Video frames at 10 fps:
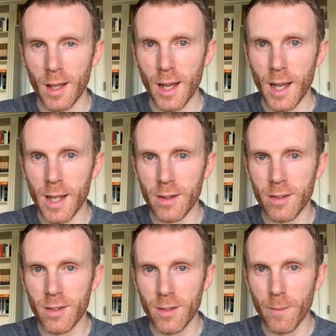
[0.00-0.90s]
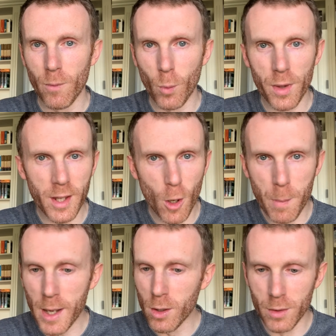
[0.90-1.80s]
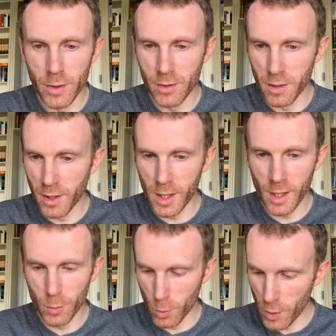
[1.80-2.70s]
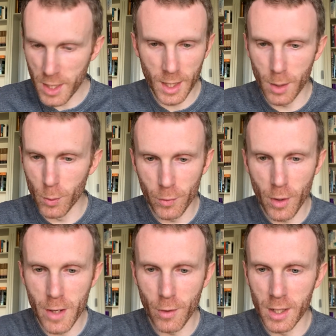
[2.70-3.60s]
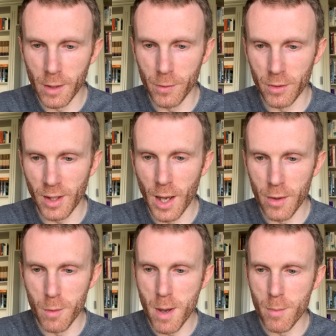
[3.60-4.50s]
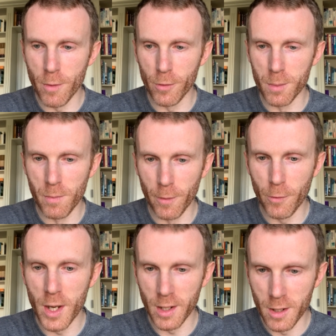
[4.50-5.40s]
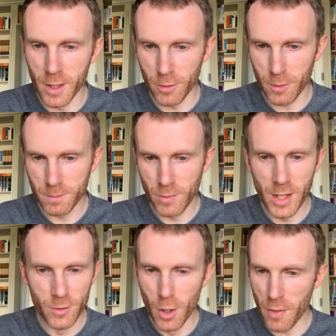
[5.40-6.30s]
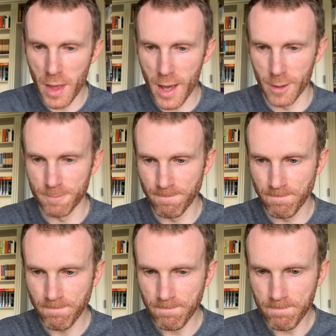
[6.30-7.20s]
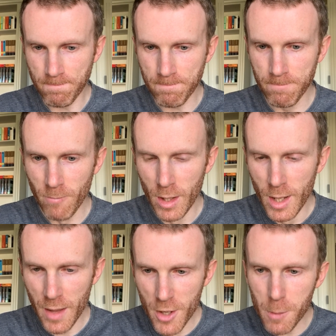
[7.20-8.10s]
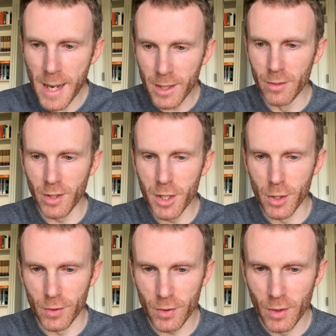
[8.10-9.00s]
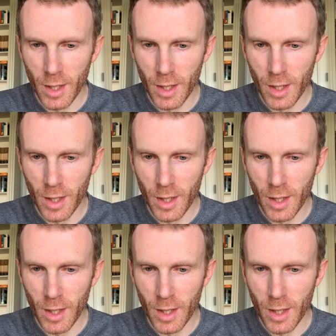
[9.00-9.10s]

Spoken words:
And when they got back on the Sunday, as we're reading, it was very, very different to how they remember from the Friday nights. He's not there. The young man continues.